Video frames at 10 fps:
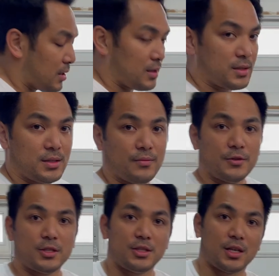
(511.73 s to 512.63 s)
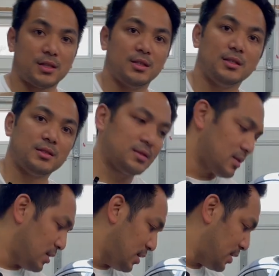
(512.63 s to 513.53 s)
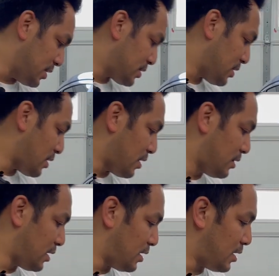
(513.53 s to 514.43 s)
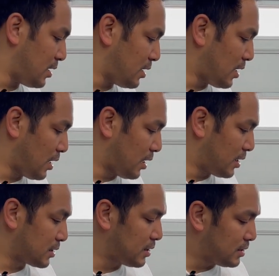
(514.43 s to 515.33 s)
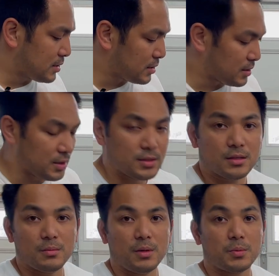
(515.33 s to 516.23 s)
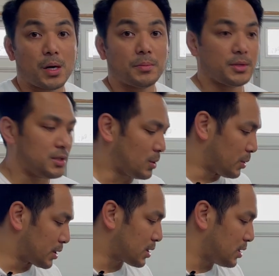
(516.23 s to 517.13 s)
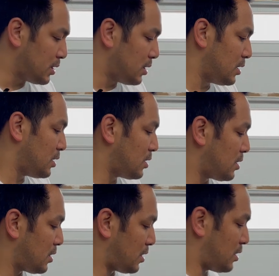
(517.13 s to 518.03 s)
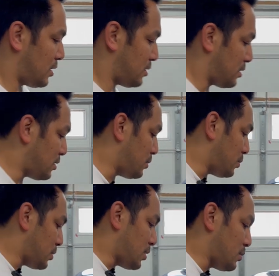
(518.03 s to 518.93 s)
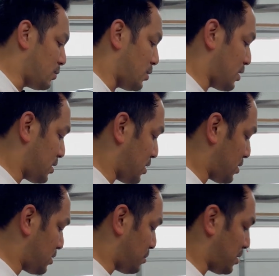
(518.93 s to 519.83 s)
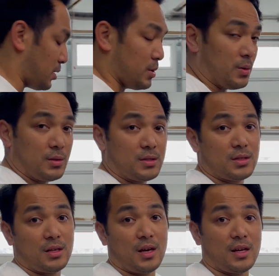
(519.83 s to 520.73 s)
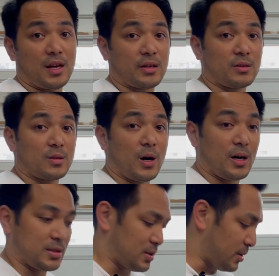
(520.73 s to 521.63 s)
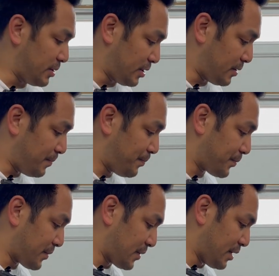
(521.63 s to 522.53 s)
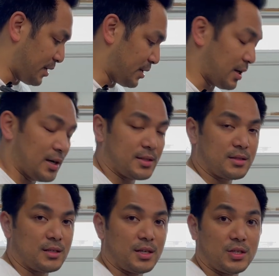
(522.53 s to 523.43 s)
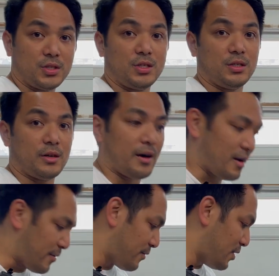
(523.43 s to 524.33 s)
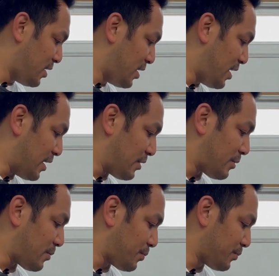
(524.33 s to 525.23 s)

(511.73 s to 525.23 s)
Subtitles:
Next thing for the checklist is the lug nuts needs to be properly torqued. You wouldn't want it to be loose, and that could cause your lugs to get sheared off and